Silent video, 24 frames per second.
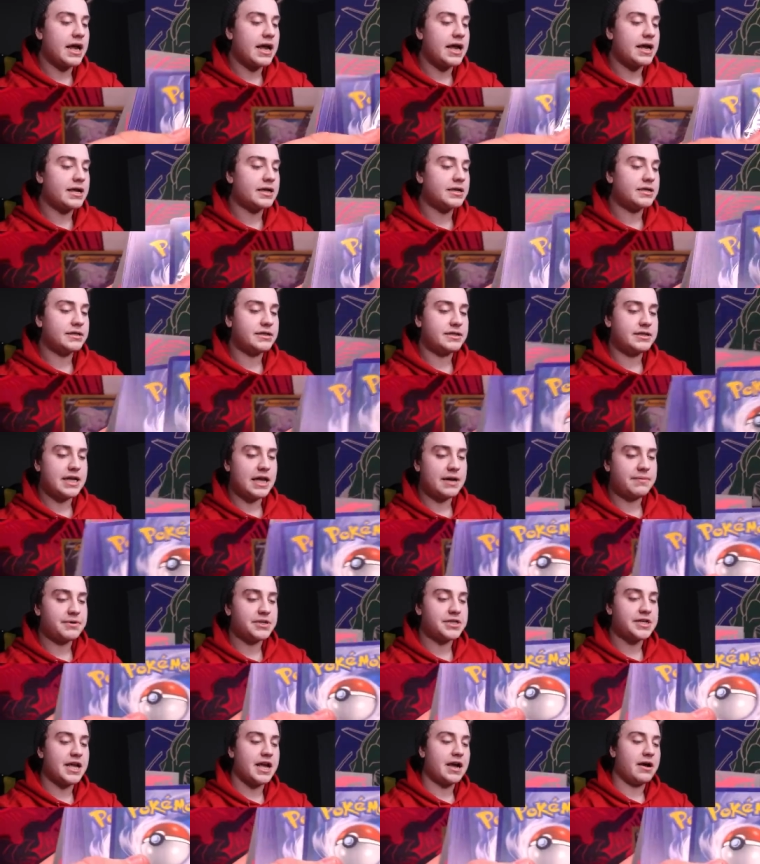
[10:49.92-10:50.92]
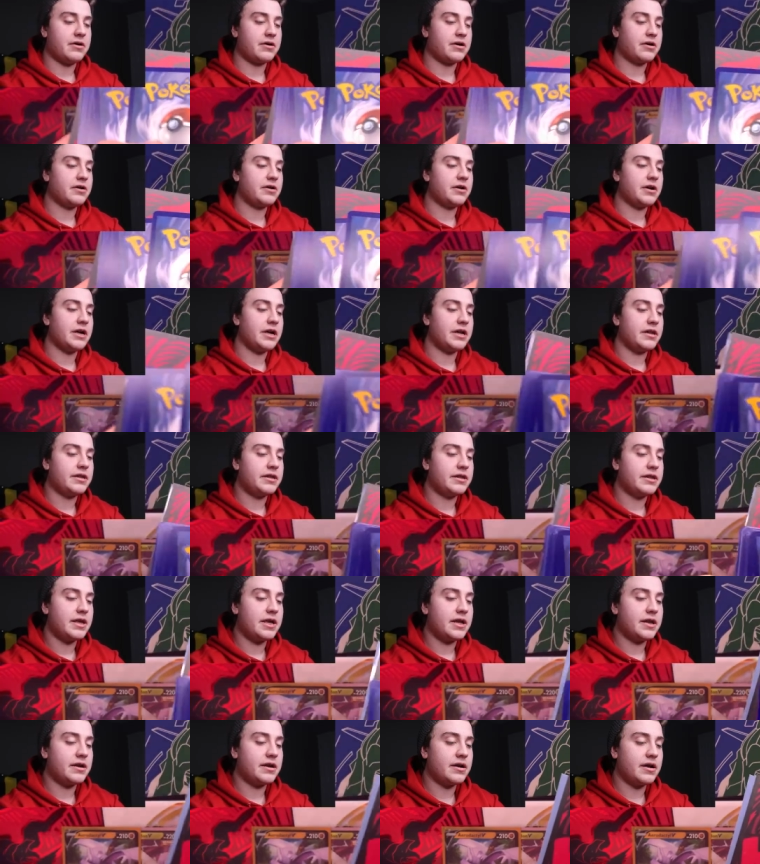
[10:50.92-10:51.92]
a damage counter, and
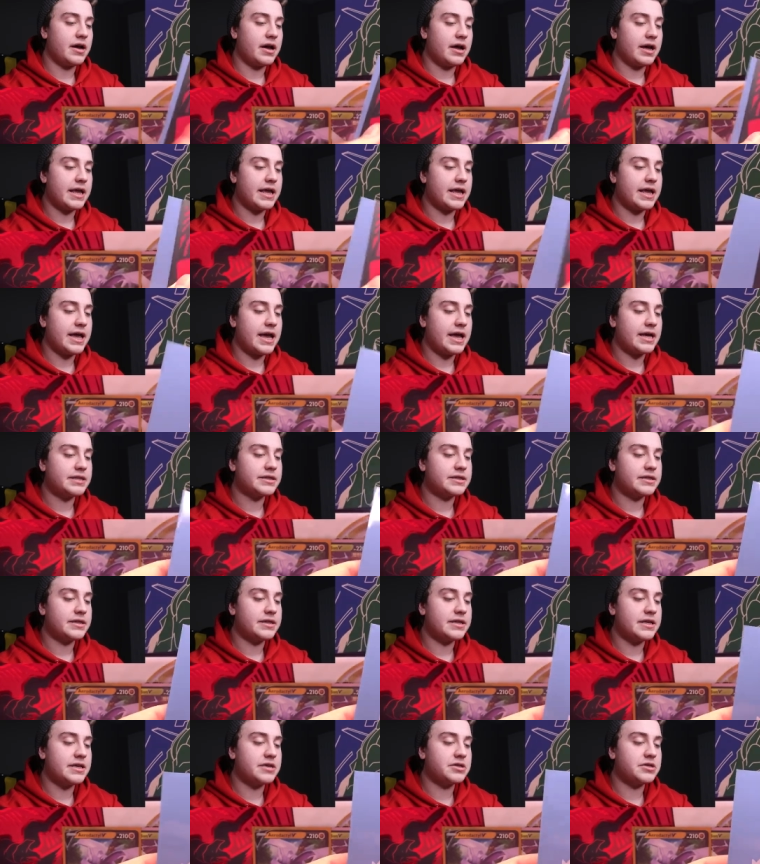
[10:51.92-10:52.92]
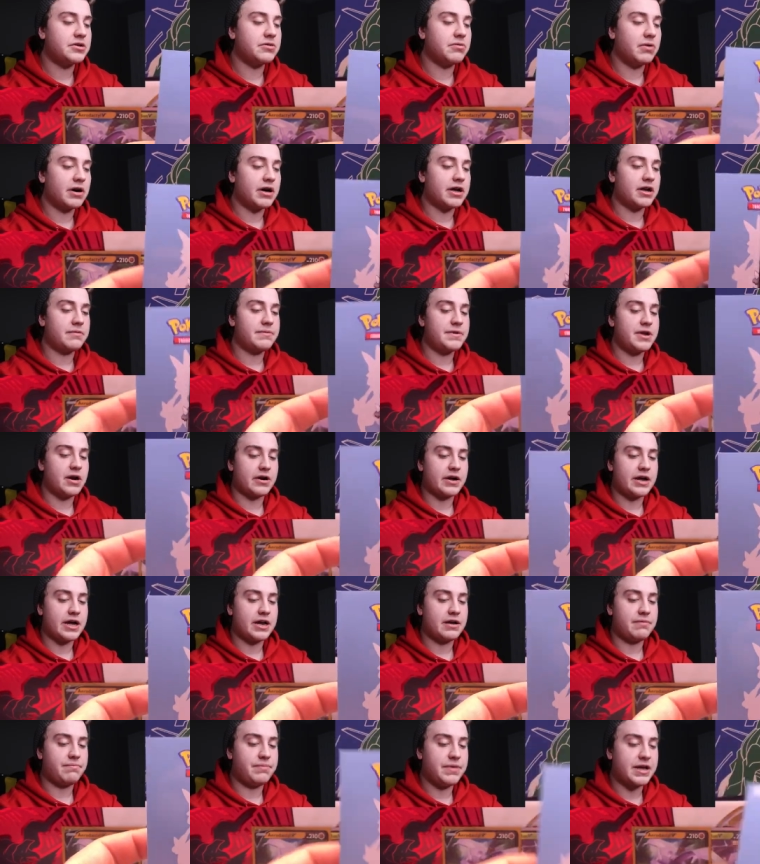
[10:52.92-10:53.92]
then I guess these two are gonna be our
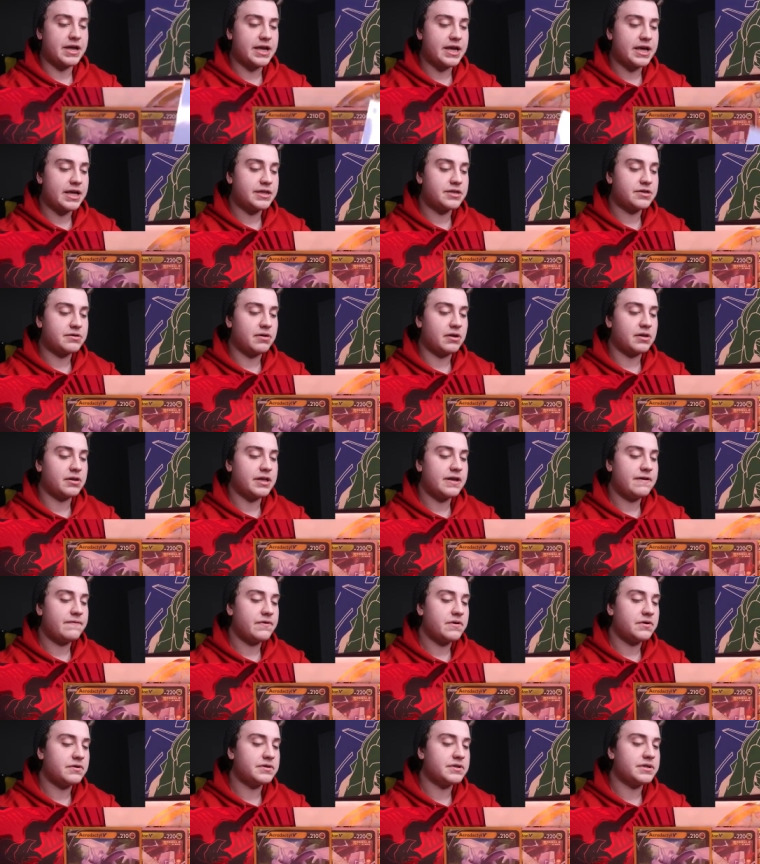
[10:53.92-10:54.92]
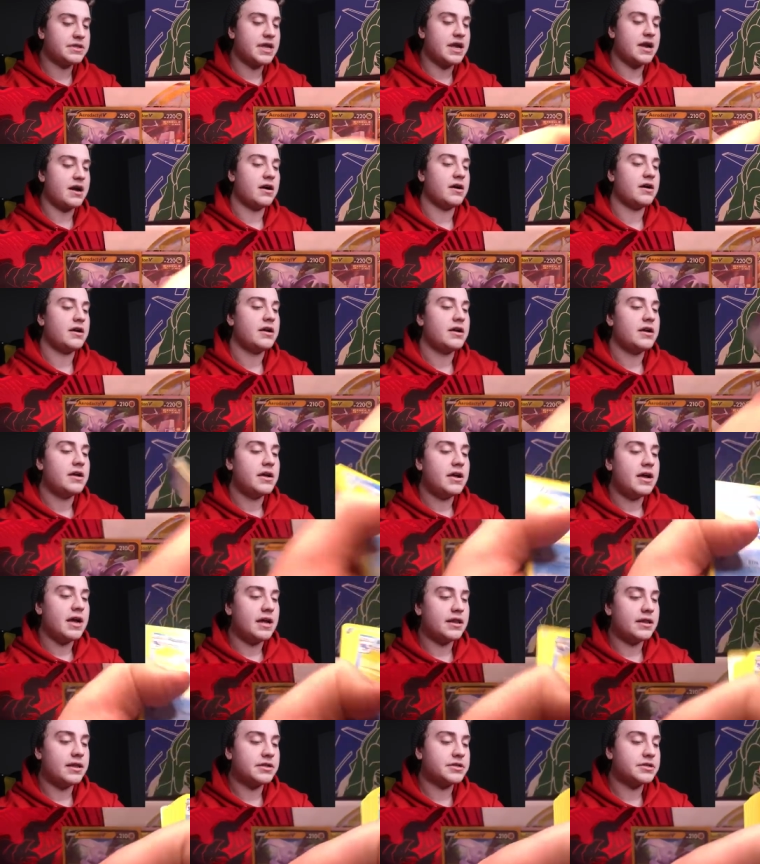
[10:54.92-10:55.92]
kind of big hits, so I'll leave those there,
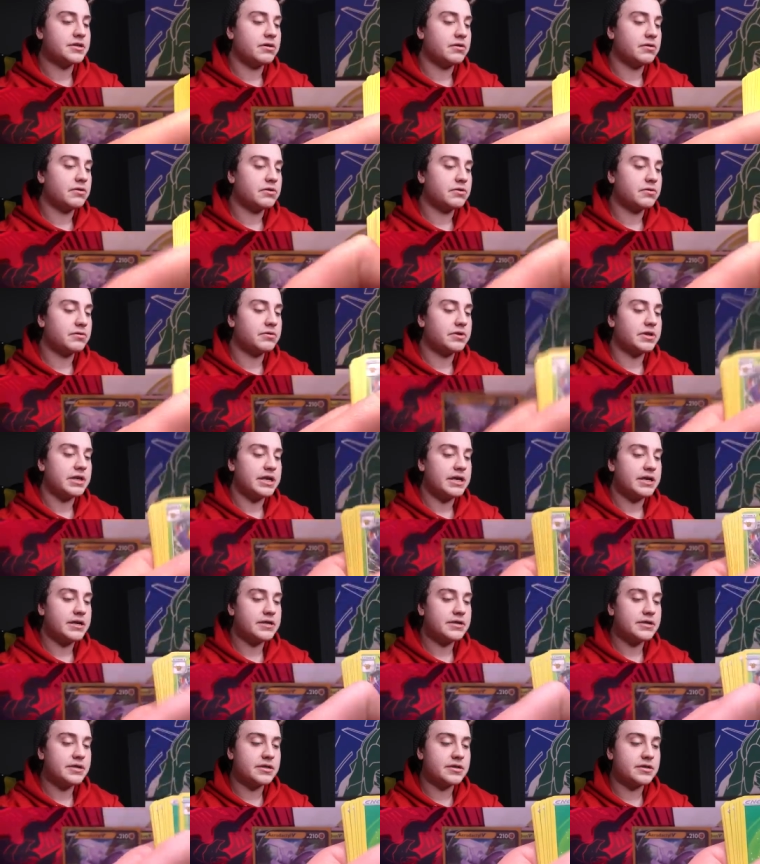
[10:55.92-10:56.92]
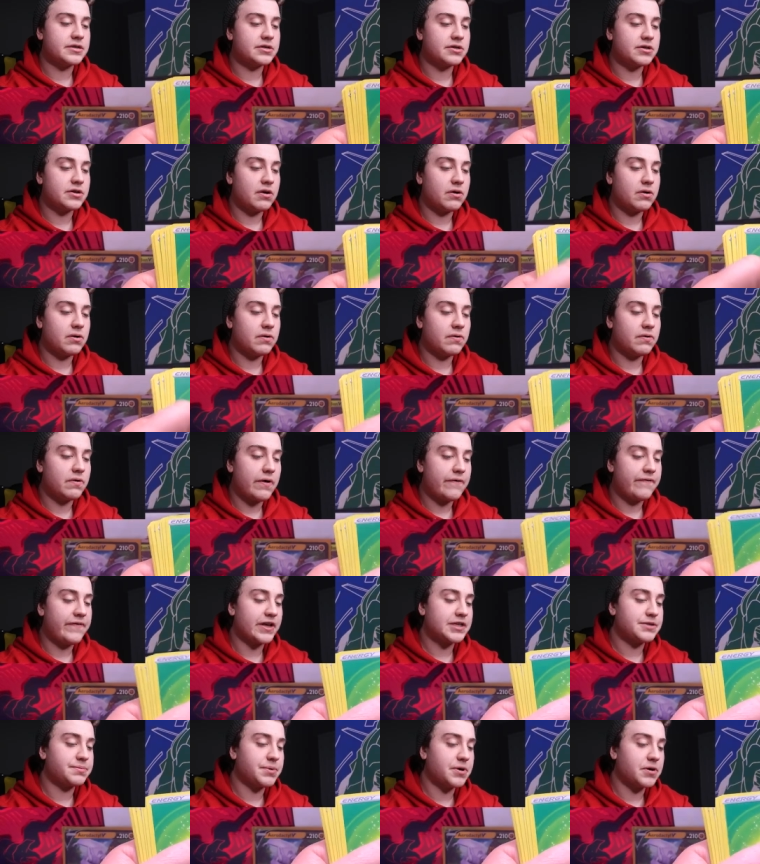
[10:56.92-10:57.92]
and let's go through these. So
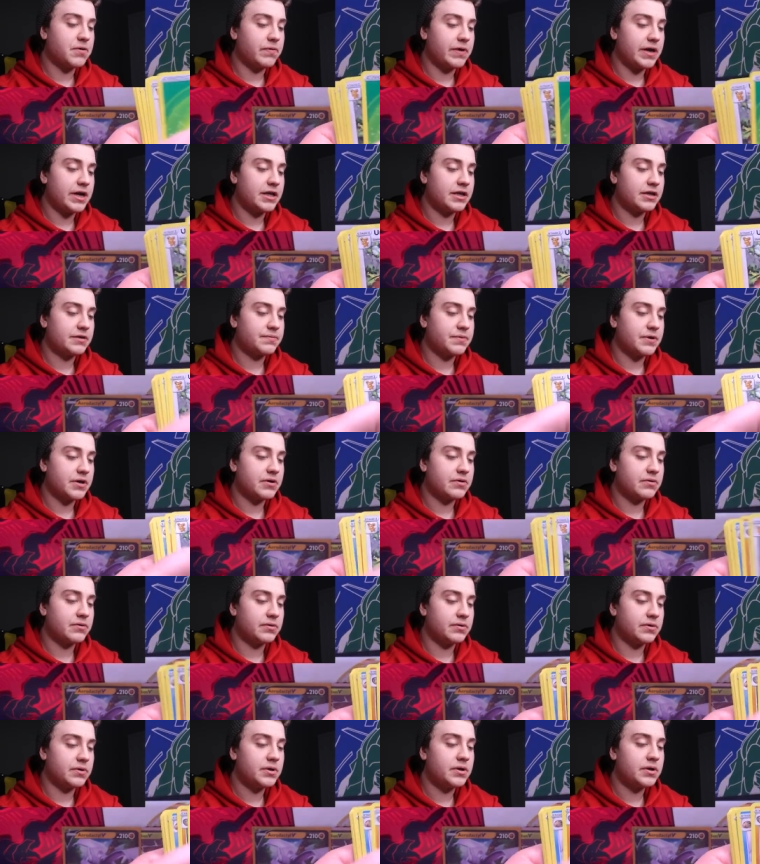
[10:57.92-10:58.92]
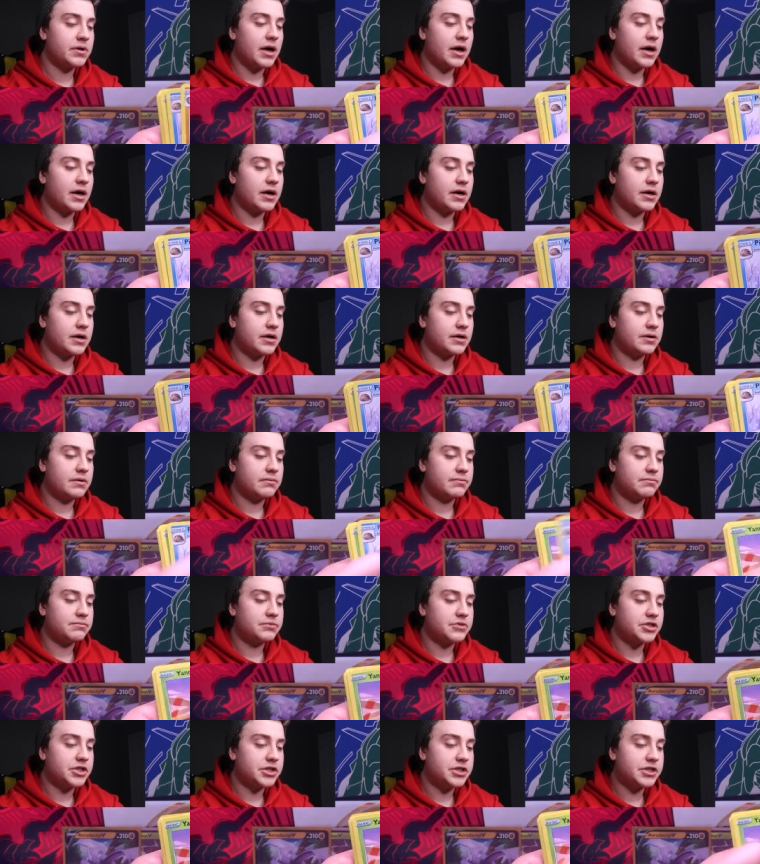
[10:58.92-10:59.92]
Vespiquen, that's pretty cool.
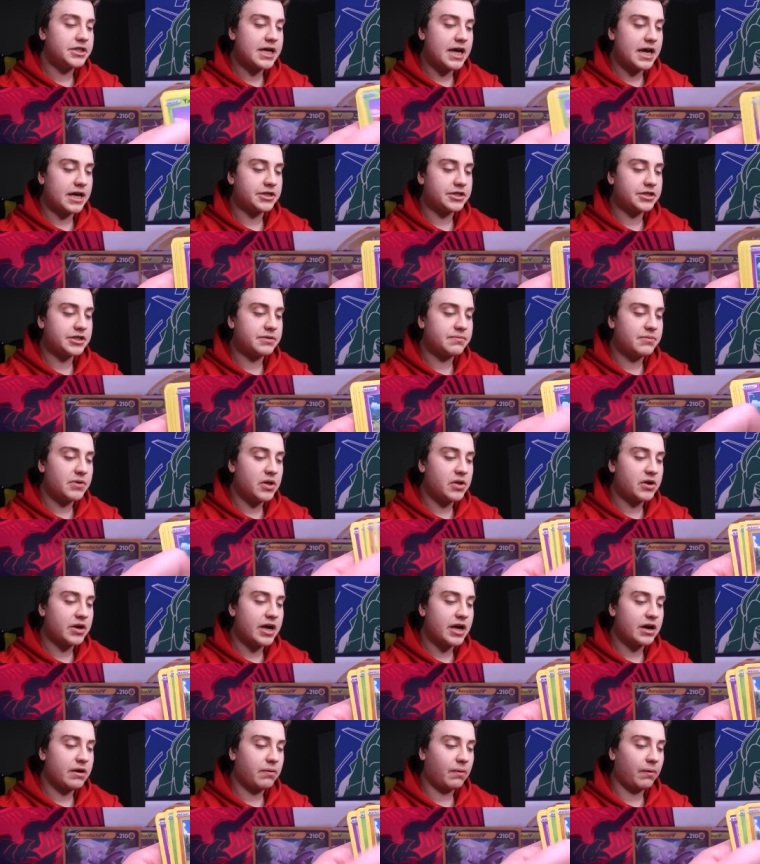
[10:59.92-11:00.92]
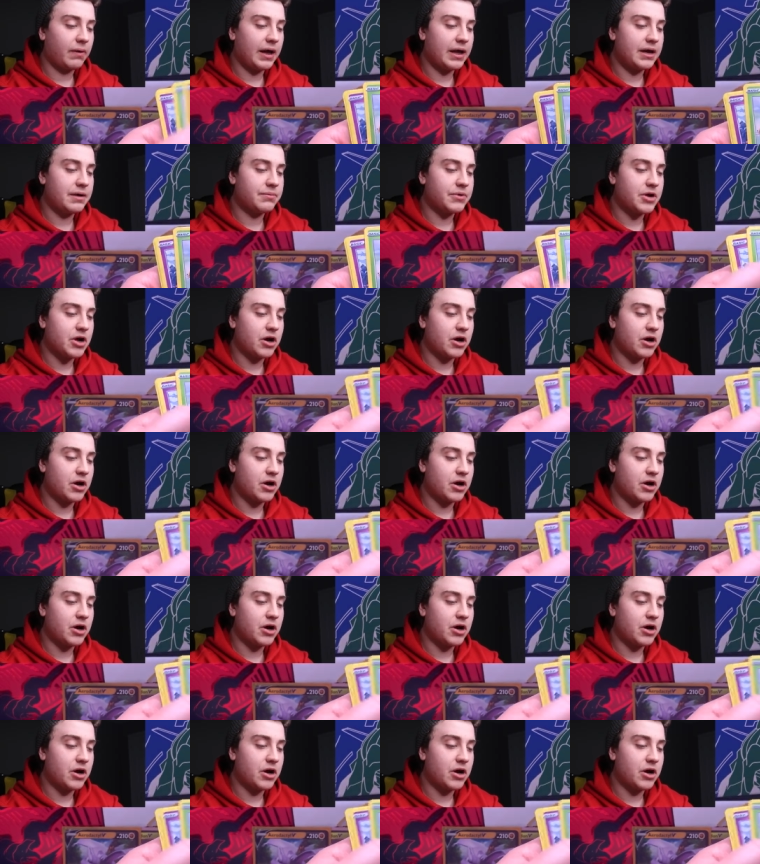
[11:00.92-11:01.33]
Um, just, yeah, just some other kind of random